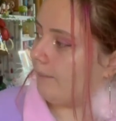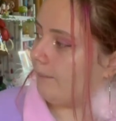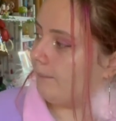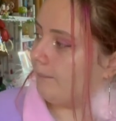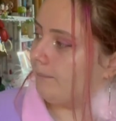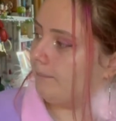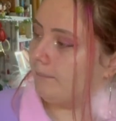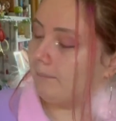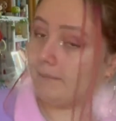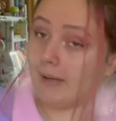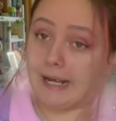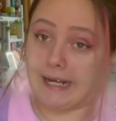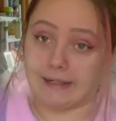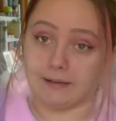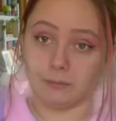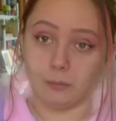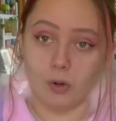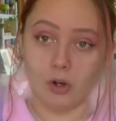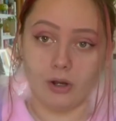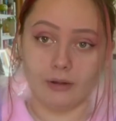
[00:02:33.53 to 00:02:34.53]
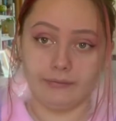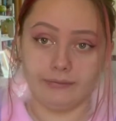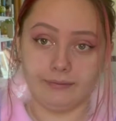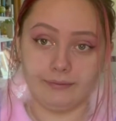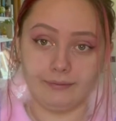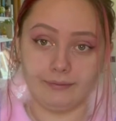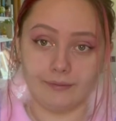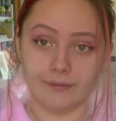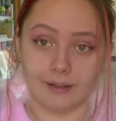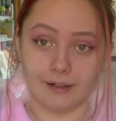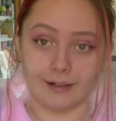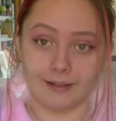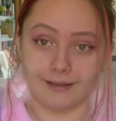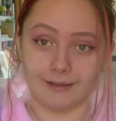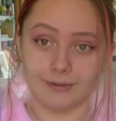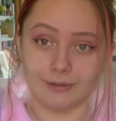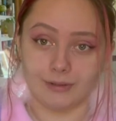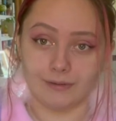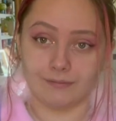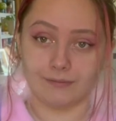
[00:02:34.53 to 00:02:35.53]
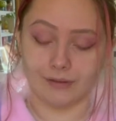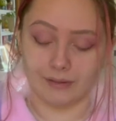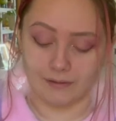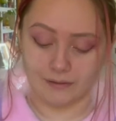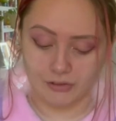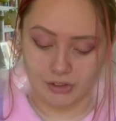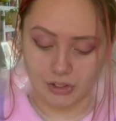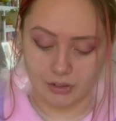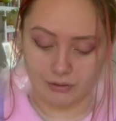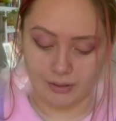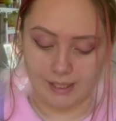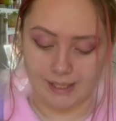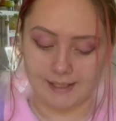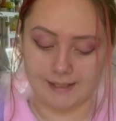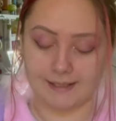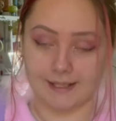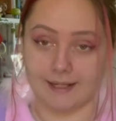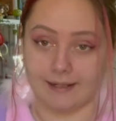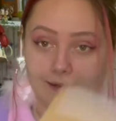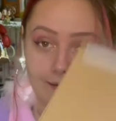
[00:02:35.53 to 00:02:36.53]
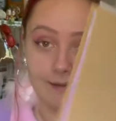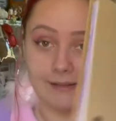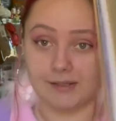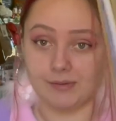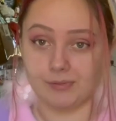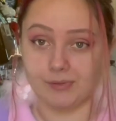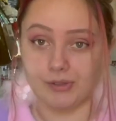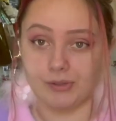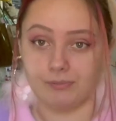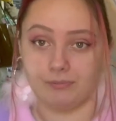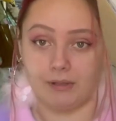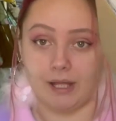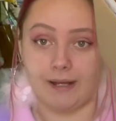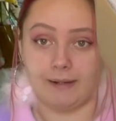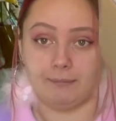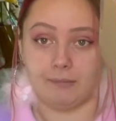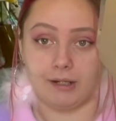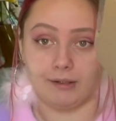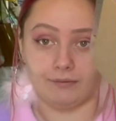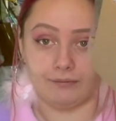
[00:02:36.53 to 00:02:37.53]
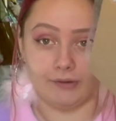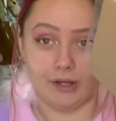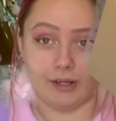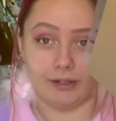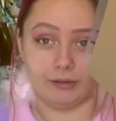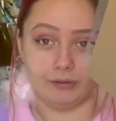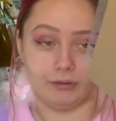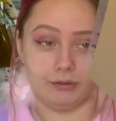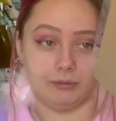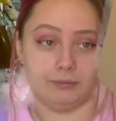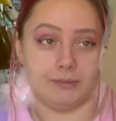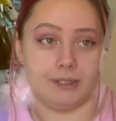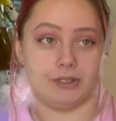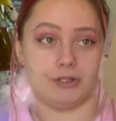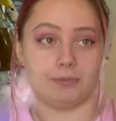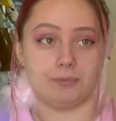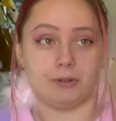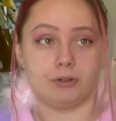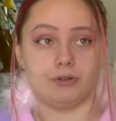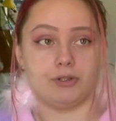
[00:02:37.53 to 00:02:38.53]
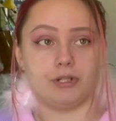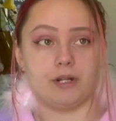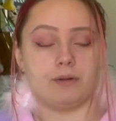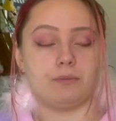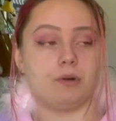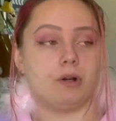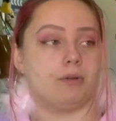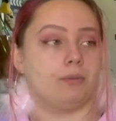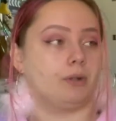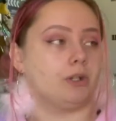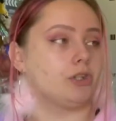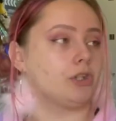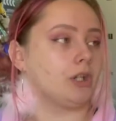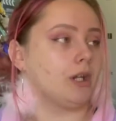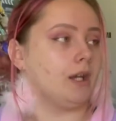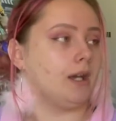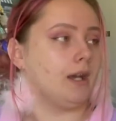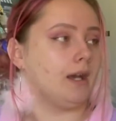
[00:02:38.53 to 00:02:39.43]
main one that I used for the 2 years, and then this was like my final major project one, which